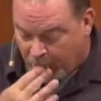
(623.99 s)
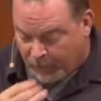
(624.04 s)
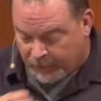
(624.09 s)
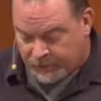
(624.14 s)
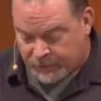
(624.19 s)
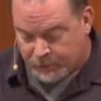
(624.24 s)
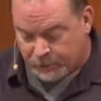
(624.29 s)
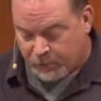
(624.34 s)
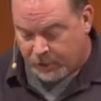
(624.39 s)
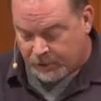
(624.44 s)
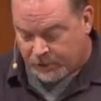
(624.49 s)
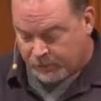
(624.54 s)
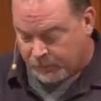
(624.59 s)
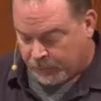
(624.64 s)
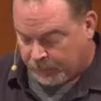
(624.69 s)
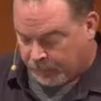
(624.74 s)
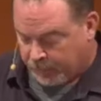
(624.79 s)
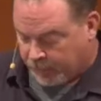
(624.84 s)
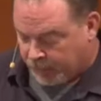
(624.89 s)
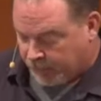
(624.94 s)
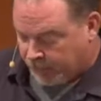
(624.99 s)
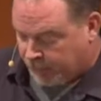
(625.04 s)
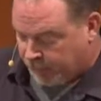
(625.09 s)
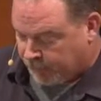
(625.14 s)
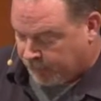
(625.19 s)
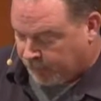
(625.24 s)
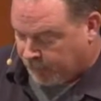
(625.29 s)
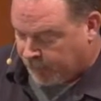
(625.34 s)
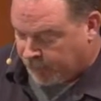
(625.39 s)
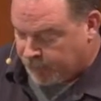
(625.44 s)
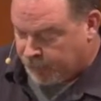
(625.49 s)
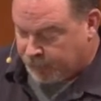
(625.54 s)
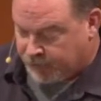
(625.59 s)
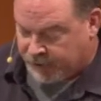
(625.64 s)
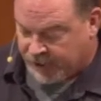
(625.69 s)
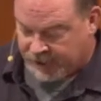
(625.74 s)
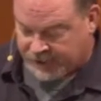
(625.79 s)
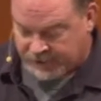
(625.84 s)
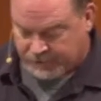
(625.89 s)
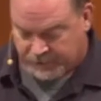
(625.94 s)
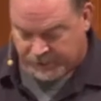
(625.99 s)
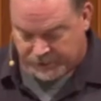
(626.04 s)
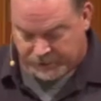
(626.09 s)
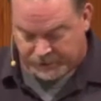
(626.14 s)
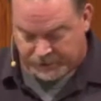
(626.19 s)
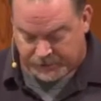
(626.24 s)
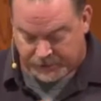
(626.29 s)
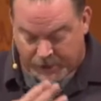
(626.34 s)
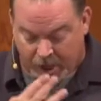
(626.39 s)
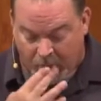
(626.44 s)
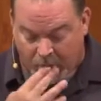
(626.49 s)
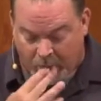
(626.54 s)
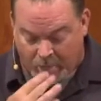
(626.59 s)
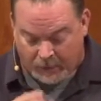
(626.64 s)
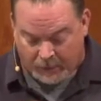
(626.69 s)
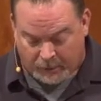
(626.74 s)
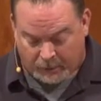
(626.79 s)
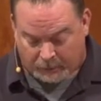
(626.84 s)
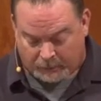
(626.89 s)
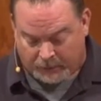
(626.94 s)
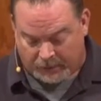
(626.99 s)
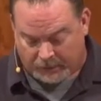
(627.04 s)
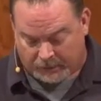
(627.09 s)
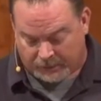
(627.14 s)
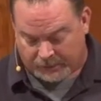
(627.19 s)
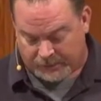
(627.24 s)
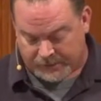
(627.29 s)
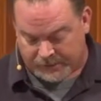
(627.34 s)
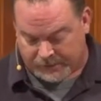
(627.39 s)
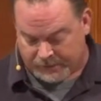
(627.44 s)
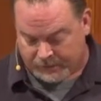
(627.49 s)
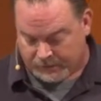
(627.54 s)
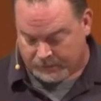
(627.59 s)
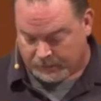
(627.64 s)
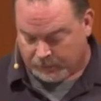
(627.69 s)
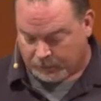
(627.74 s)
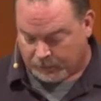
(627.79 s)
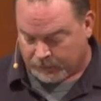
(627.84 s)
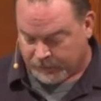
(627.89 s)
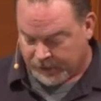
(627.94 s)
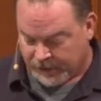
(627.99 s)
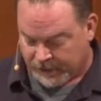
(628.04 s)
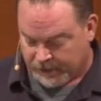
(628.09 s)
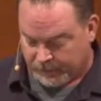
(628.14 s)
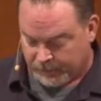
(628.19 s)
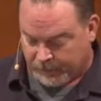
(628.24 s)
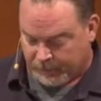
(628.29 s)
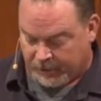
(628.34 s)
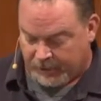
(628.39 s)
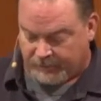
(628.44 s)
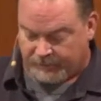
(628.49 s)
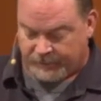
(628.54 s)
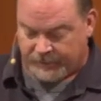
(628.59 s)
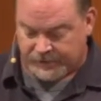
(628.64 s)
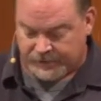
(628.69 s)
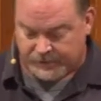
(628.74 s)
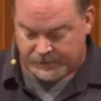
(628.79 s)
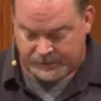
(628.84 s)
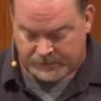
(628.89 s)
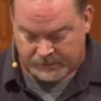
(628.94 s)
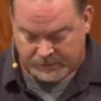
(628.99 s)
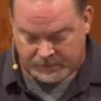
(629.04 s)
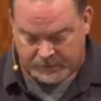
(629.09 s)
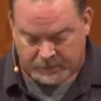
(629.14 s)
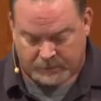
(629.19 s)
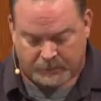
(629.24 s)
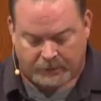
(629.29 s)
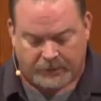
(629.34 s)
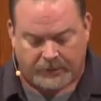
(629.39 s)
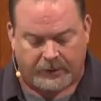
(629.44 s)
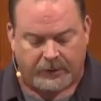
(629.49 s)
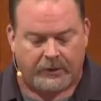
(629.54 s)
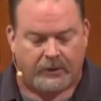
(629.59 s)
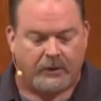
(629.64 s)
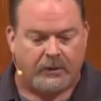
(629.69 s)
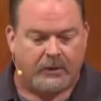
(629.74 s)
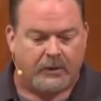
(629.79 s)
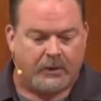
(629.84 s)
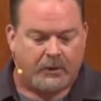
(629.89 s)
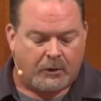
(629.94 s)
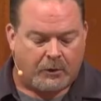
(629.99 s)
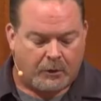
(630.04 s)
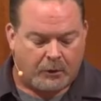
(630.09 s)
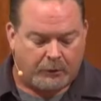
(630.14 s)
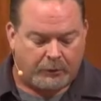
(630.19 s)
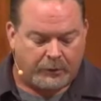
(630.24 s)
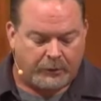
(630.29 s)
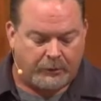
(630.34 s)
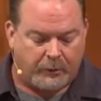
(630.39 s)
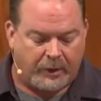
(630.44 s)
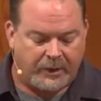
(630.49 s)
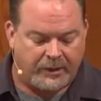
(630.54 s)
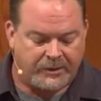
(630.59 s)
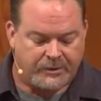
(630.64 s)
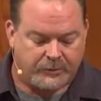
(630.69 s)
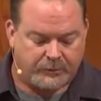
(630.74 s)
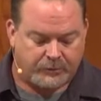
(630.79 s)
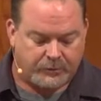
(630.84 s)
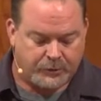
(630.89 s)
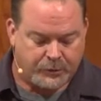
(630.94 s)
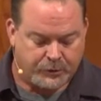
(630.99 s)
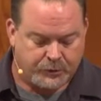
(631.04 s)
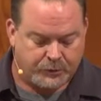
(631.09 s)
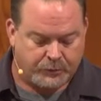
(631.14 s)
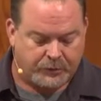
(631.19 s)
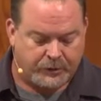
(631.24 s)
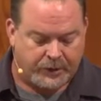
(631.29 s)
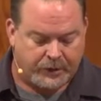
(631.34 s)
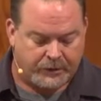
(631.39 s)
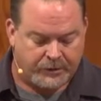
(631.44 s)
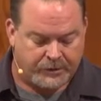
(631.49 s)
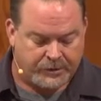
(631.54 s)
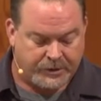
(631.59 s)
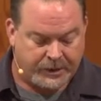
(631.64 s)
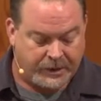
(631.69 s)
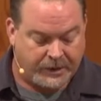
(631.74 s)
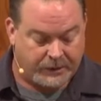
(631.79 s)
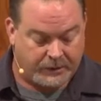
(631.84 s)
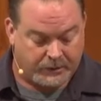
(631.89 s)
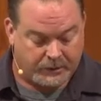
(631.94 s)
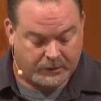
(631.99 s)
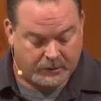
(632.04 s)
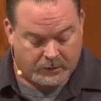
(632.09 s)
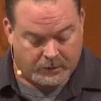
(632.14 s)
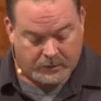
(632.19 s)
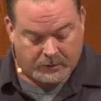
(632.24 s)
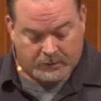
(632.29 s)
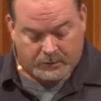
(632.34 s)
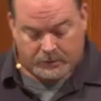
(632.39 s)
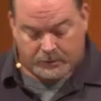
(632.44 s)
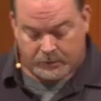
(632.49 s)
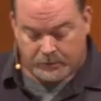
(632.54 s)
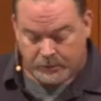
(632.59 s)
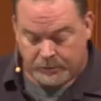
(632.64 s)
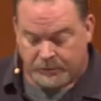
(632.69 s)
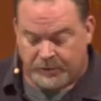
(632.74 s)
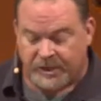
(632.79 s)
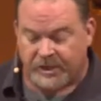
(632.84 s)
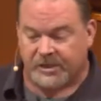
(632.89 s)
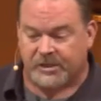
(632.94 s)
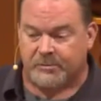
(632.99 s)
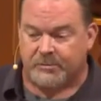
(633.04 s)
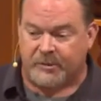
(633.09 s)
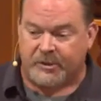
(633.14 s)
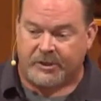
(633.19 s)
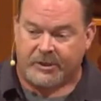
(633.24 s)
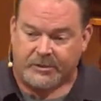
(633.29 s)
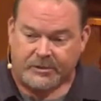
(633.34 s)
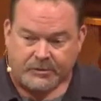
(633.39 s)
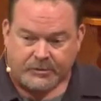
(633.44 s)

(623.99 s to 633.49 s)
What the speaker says: So Roger, we're a New Testament church. Why all this Old Testament reference? Well, the only way to truly understand the New Testament is